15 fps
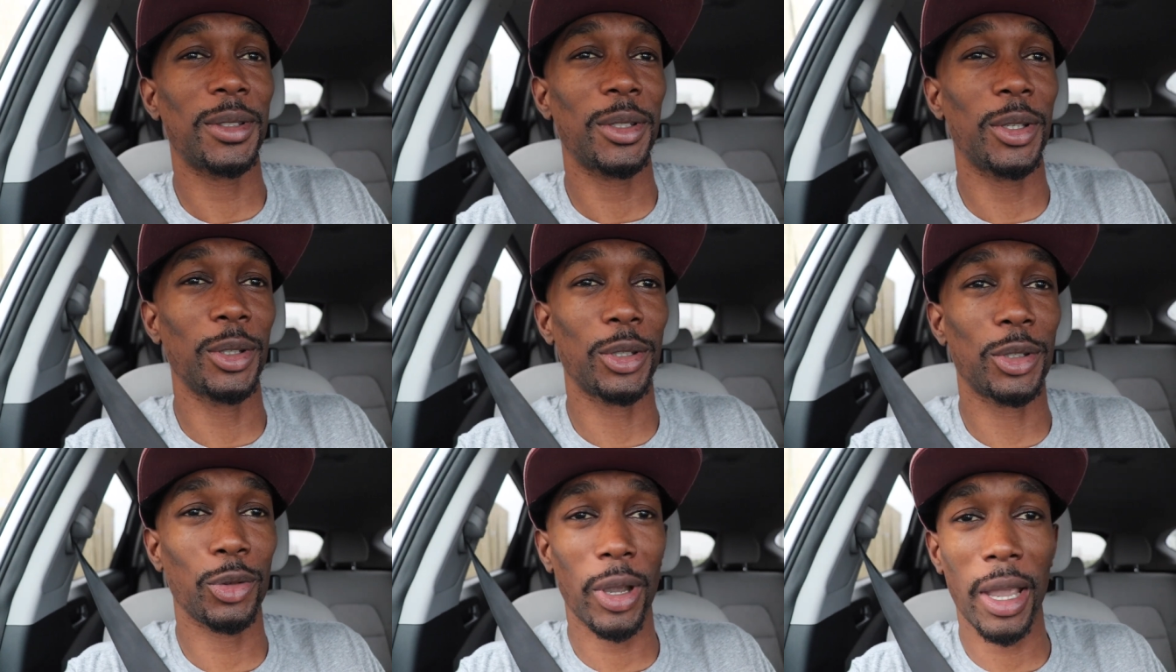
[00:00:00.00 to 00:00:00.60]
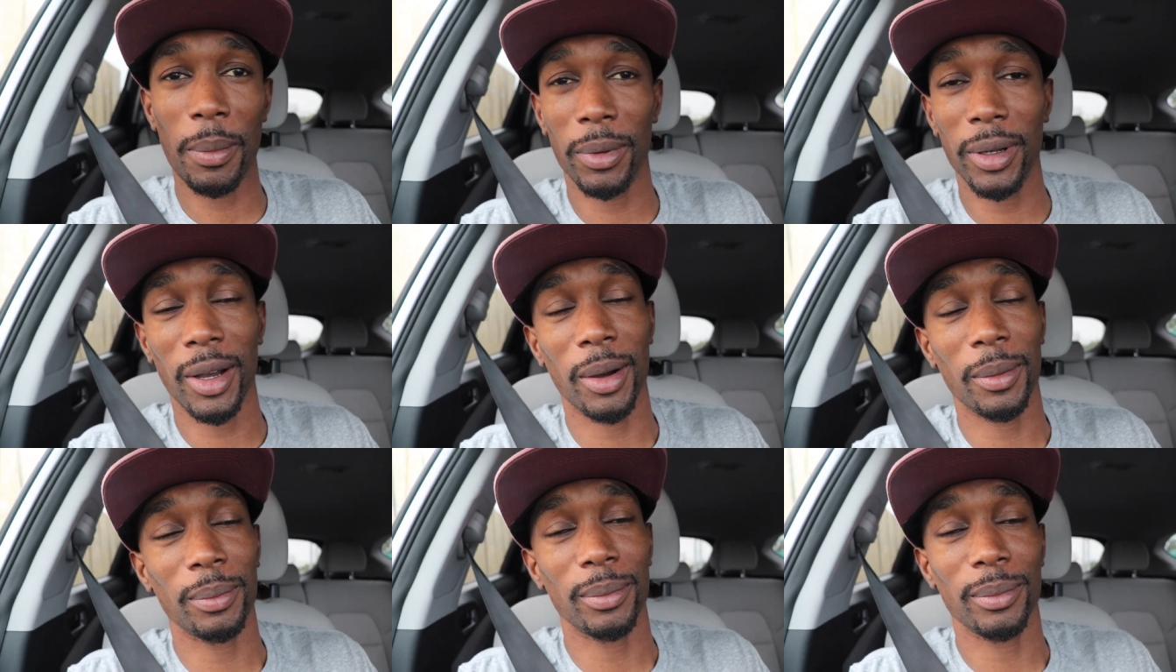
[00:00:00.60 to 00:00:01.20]
to scramble
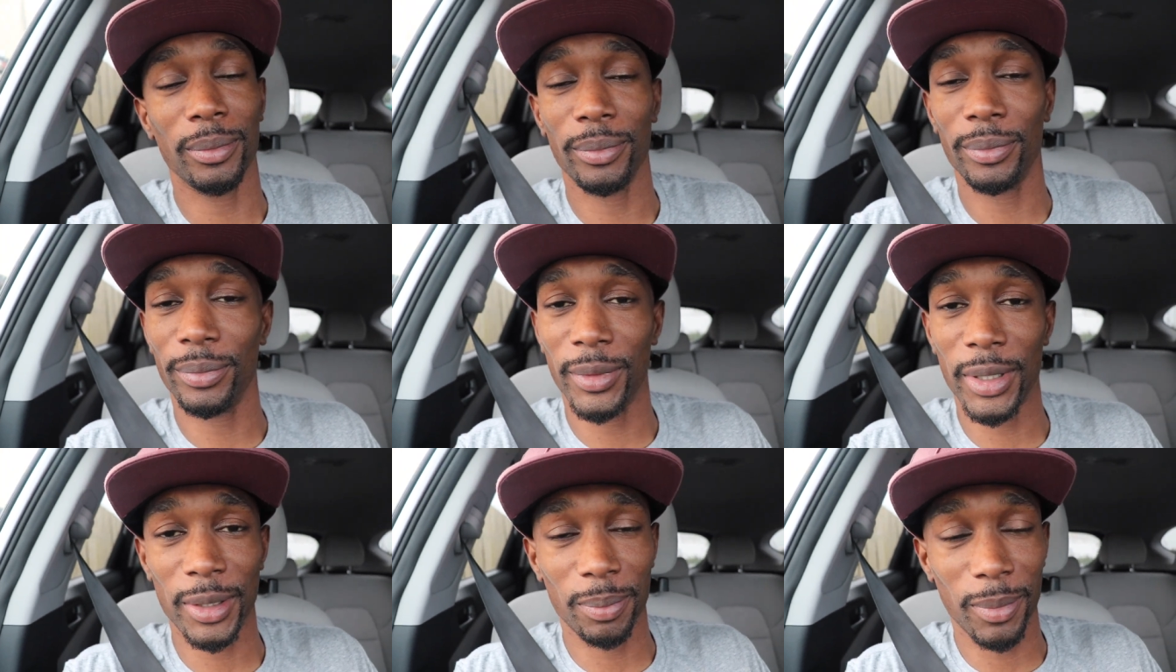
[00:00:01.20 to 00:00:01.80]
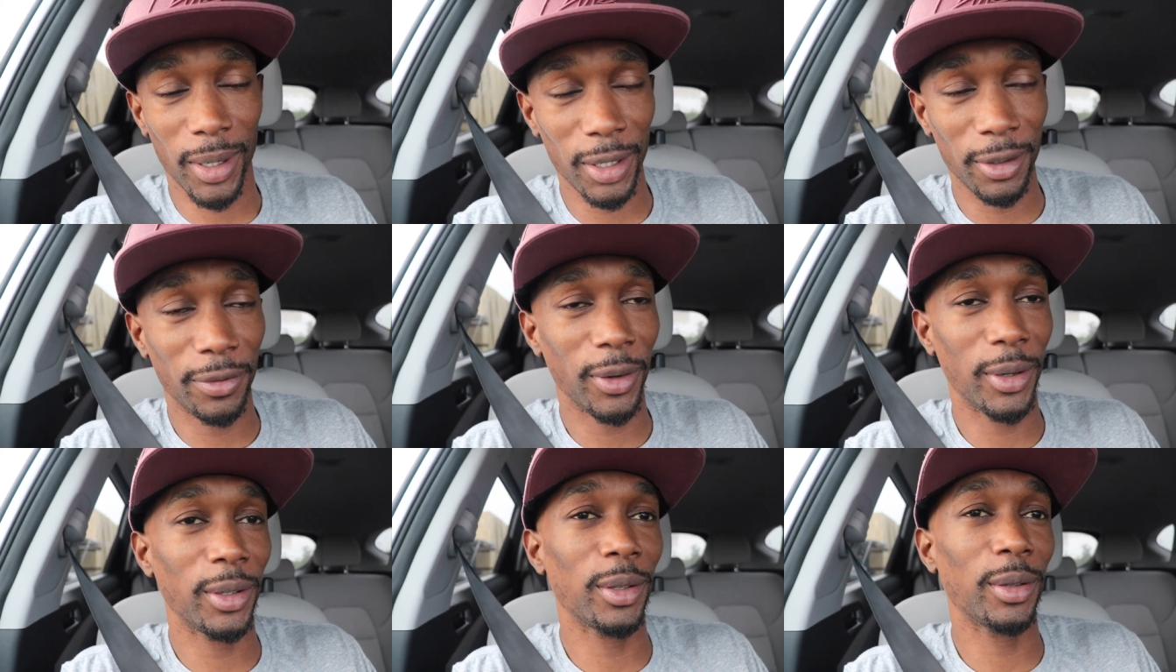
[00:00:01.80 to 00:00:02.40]
up this money
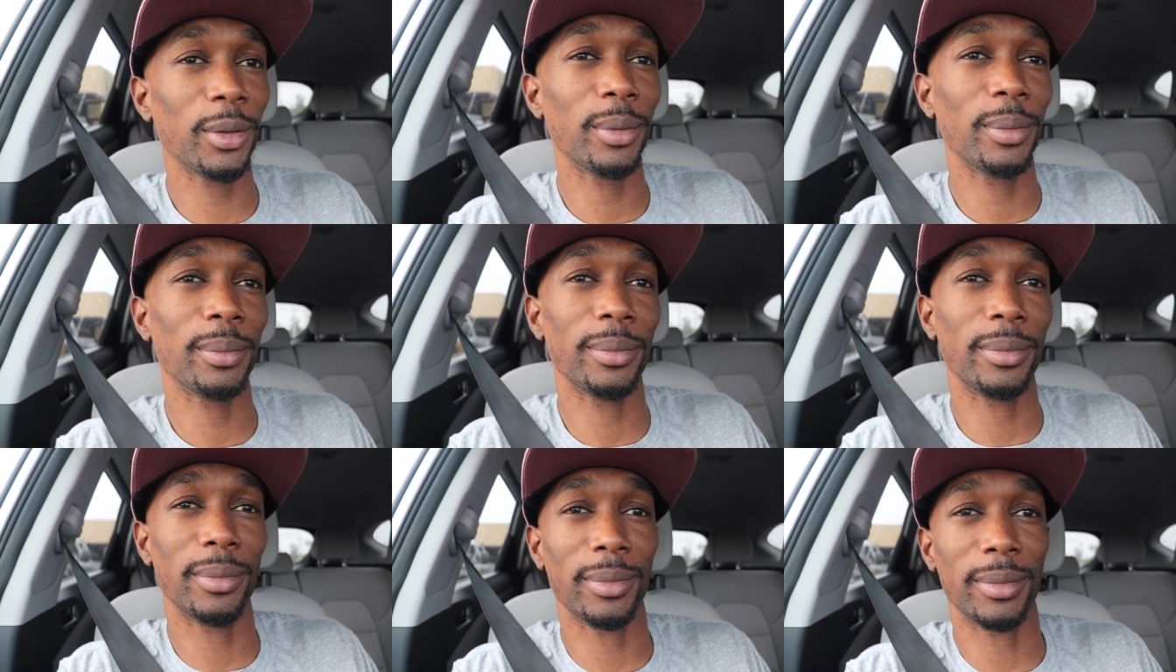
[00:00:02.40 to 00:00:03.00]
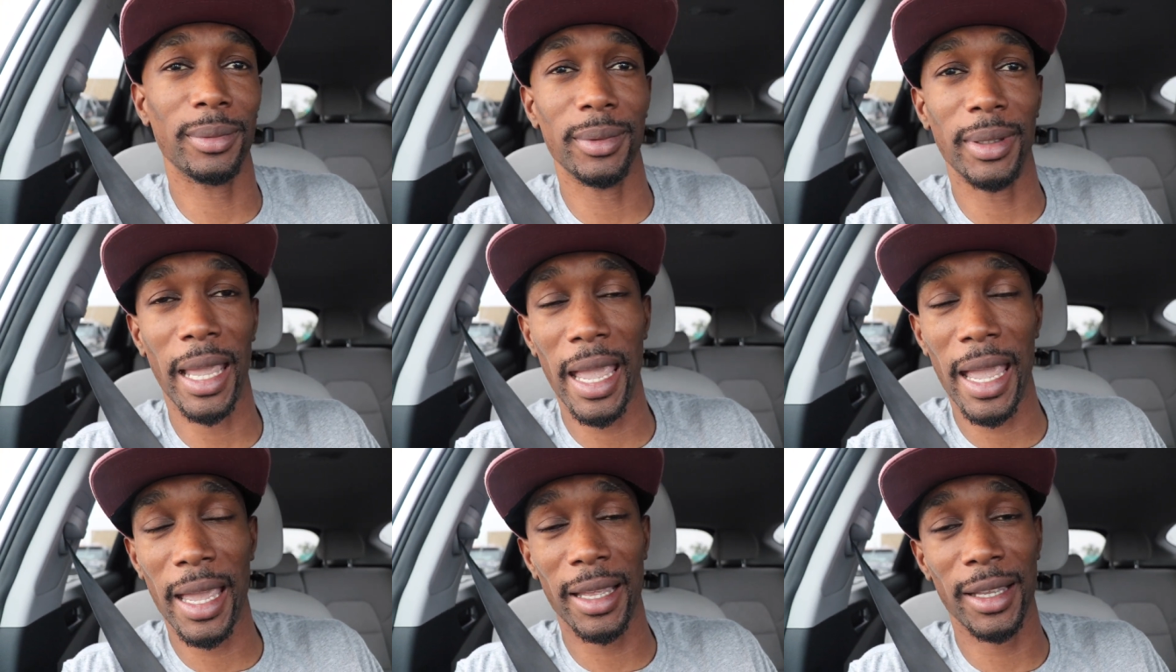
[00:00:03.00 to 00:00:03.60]
for you.
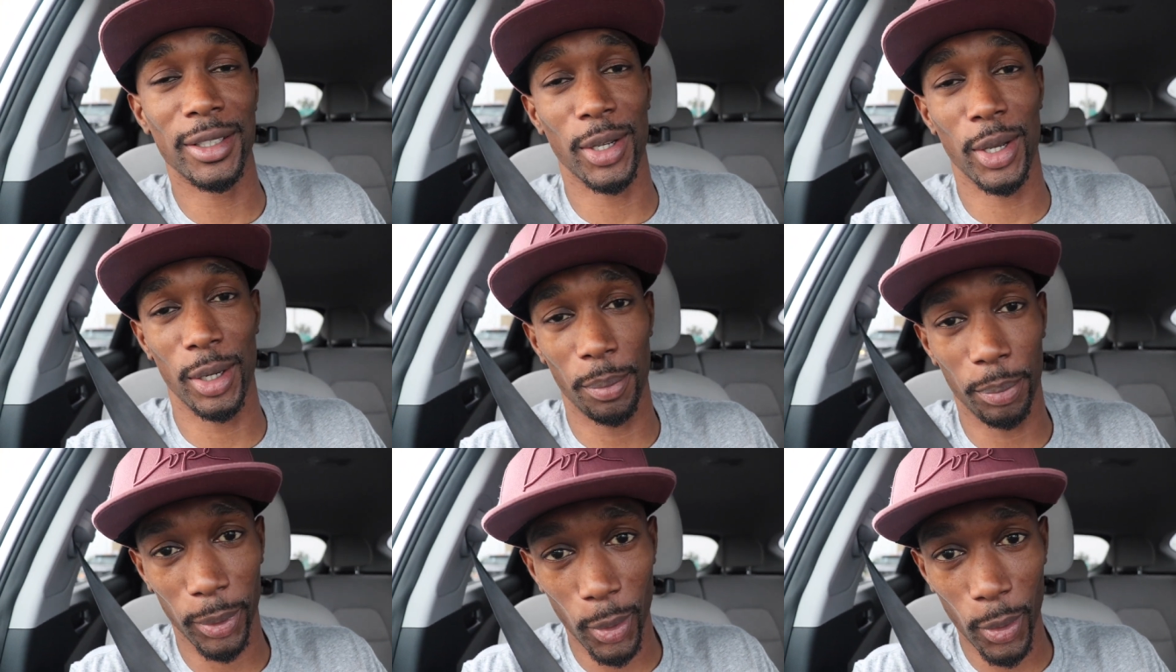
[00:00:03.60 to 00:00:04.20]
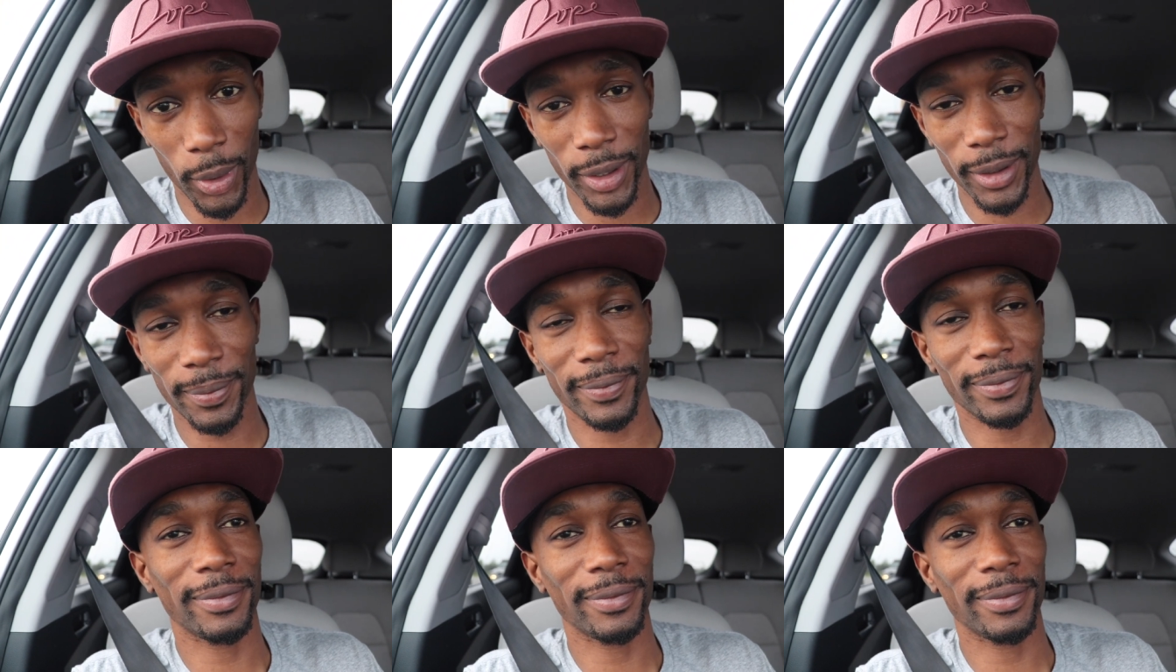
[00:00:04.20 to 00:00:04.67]
Dad is unemployed.